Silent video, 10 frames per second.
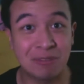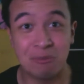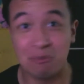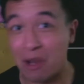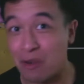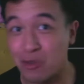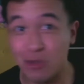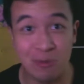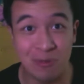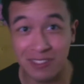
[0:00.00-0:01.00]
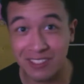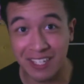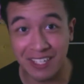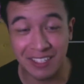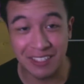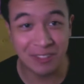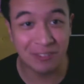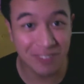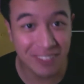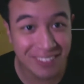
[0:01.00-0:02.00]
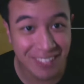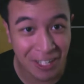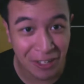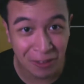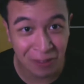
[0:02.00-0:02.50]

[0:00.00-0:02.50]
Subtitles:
my room looks kind of different. I know.